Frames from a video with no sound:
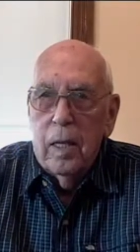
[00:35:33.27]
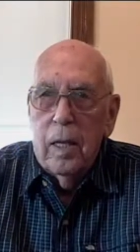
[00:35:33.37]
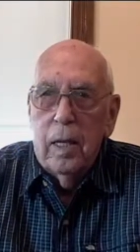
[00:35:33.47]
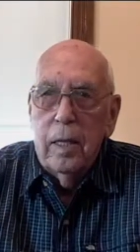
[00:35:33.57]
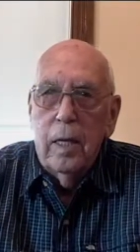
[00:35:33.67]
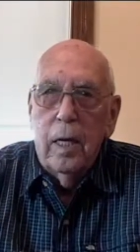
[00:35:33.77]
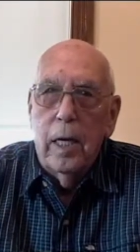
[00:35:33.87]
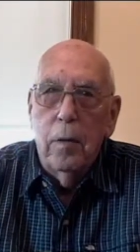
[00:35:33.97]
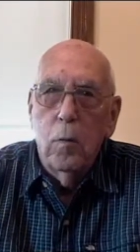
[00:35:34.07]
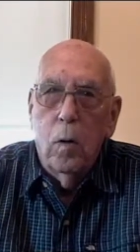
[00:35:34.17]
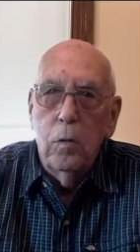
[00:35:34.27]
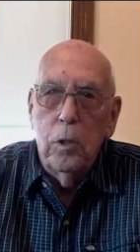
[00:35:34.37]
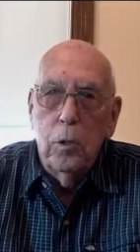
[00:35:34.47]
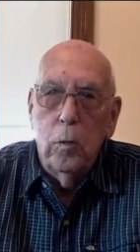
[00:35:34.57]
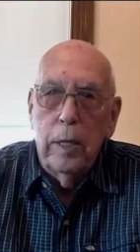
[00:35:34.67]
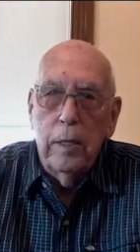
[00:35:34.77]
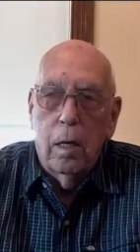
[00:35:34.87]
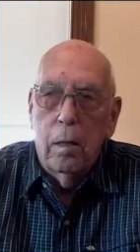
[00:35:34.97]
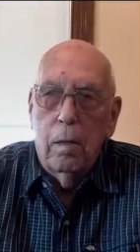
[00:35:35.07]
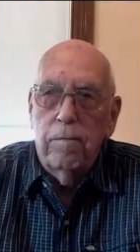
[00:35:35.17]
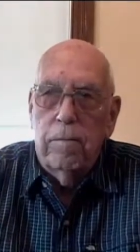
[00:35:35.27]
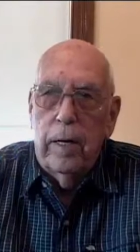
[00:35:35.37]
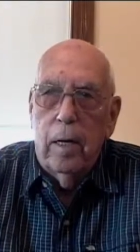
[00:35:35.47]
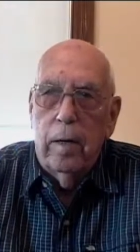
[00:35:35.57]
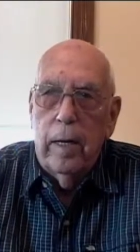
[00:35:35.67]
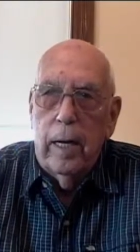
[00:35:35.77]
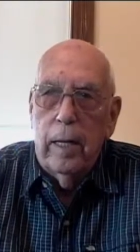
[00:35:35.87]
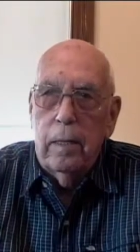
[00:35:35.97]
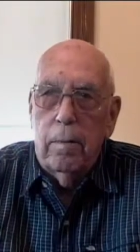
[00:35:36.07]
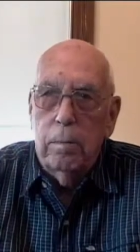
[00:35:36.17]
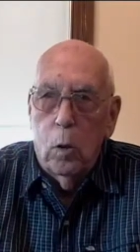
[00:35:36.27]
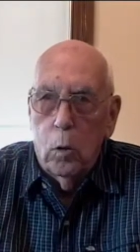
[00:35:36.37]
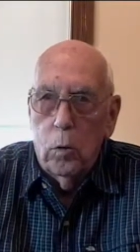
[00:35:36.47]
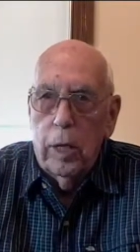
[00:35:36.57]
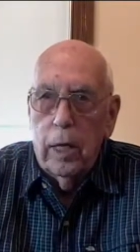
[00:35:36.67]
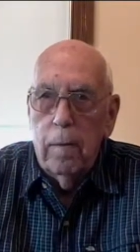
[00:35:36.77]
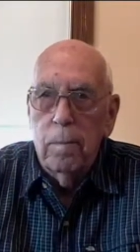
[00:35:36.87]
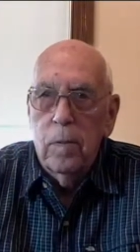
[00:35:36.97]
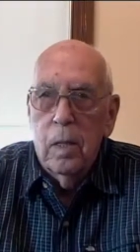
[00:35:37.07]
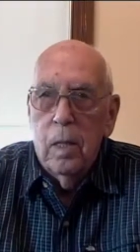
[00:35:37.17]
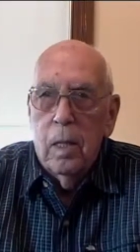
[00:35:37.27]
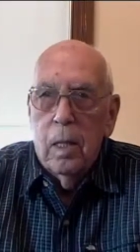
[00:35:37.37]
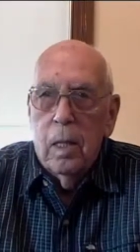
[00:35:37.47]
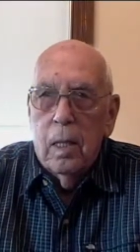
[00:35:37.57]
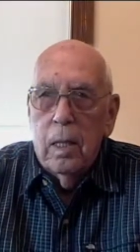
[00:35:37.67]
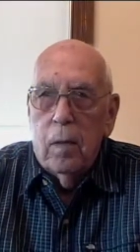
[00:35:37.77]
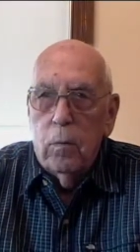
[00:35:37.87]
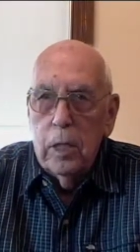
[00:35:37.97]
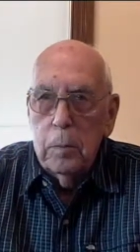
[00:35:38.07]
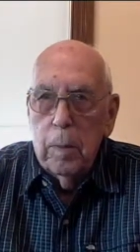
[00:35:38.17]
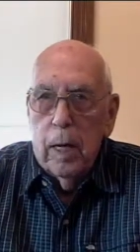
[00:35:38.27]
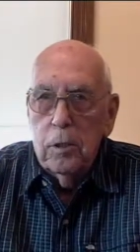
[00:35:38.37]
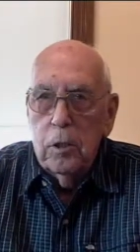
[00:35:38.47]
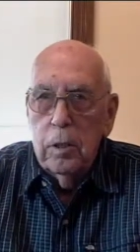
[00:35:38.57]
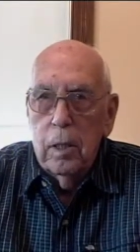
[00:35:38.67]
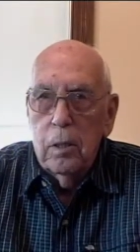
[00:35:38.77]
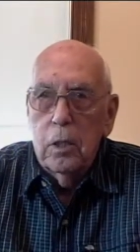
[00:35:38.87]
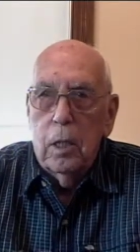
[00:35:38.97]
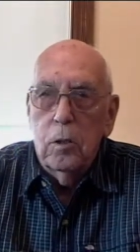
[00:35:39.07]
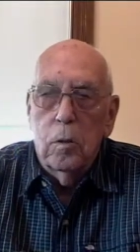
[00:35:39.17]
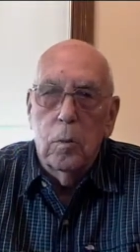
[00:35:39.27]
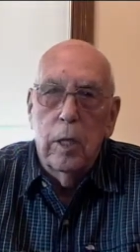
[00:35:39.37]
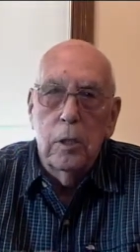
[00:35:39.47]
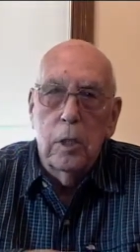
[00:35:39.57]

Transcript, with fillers: and he rode through a tunnel of fire at the polo game that we sponsored in Central Bridge.